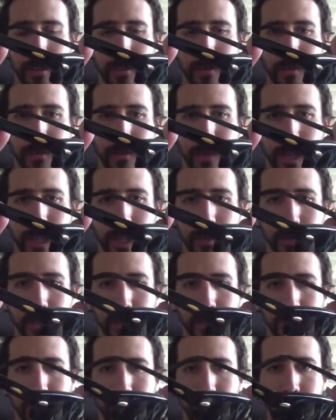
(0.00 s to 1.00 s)
frames it
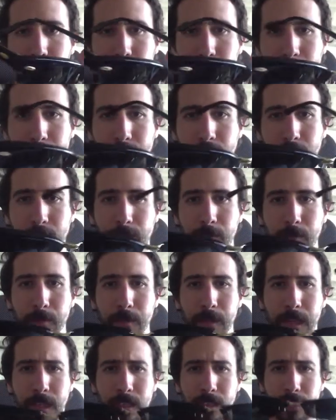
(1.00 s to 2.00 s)
just comes in
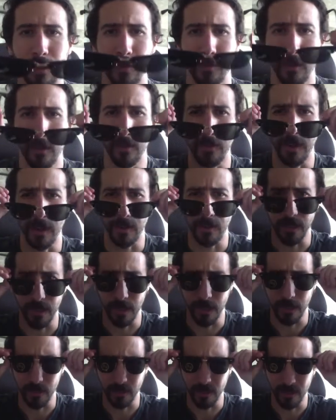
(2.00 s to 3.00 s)
many different
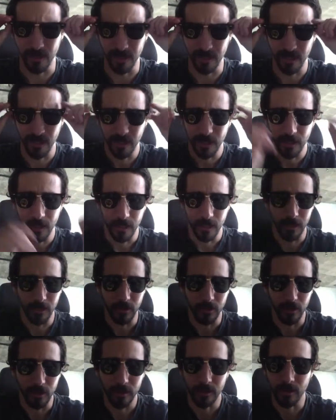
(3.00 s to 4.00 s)
variations and
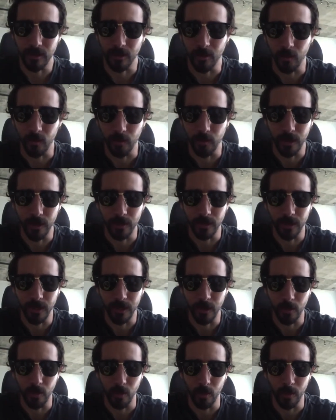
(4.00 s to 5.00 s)
just a really
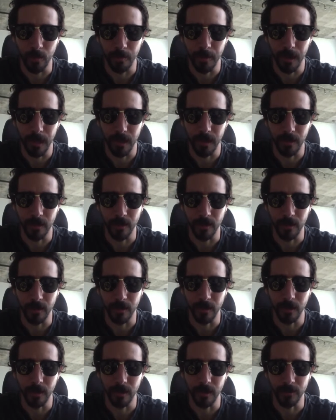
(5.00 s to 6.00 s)
cool pair
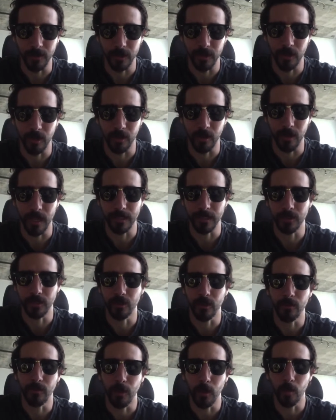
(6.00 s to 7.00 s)
of sunglasses
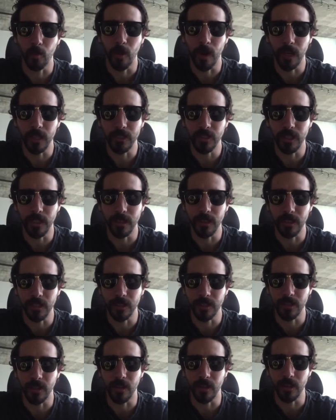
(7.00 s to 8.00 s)
so if you're watching
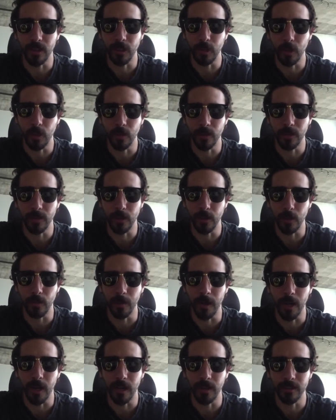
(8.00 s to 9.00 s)
this on YouTube
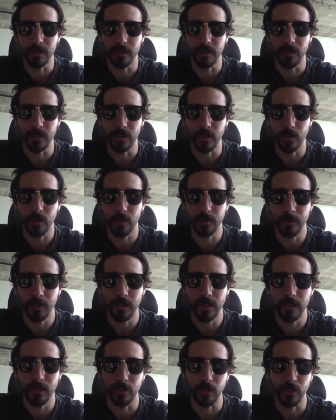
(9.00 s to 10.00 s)
on the
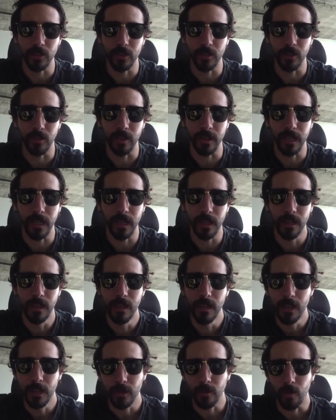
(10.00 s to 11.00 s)
description there's a link
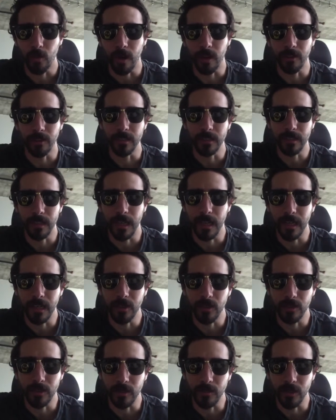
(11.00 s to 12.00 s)
to all the
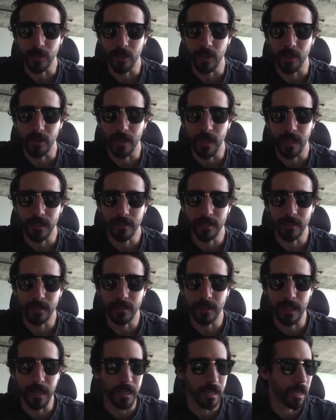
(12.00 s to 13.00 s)
styles of
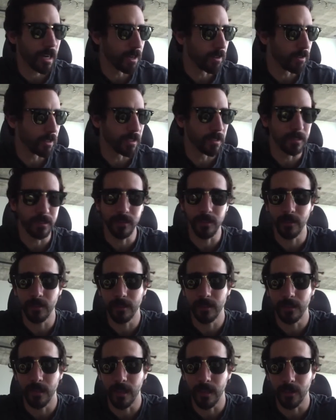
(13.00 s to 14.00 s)
sunglasses that Harry
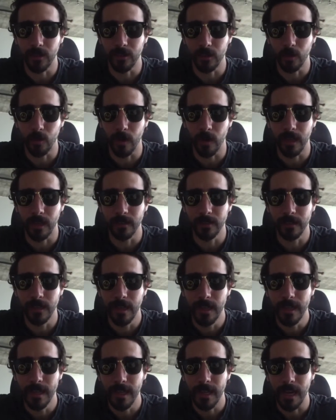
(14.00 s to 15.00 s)
Styles wears
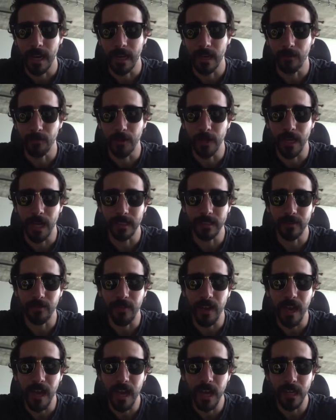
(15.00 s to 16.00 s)
and if you guys have
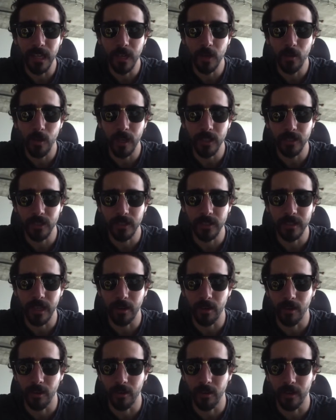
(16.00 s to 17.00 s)
any questions at
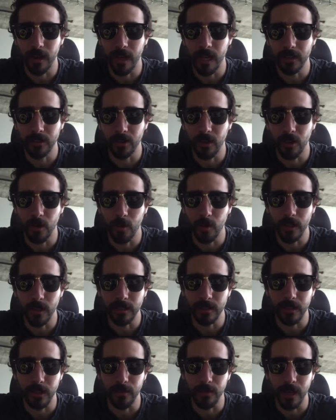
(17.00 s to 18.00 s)
all as
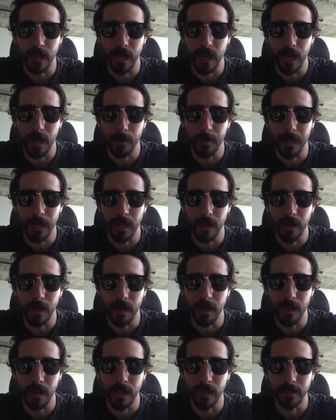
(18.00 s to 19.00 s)
always leave a comment
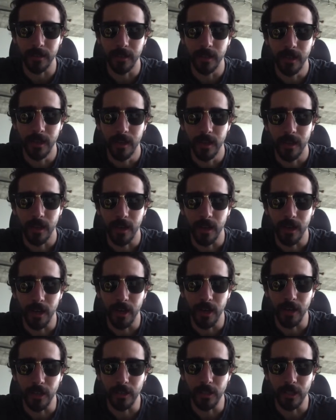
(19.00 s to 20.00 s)
on
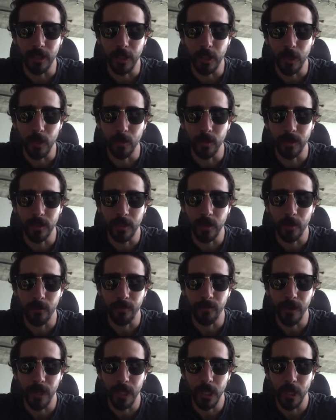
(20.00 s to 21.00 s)
uh, the YouTube
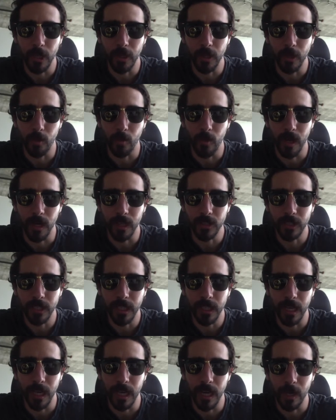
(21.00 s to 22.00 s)
video you're
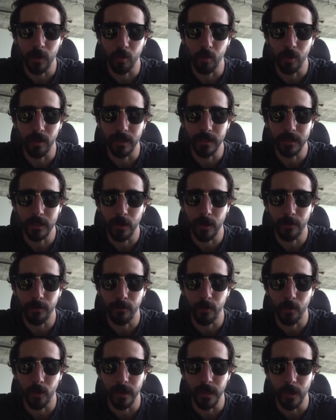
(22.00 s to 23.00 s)
watching and we'll answer it
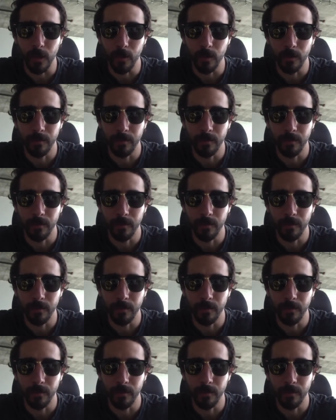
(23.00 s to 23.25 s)
for you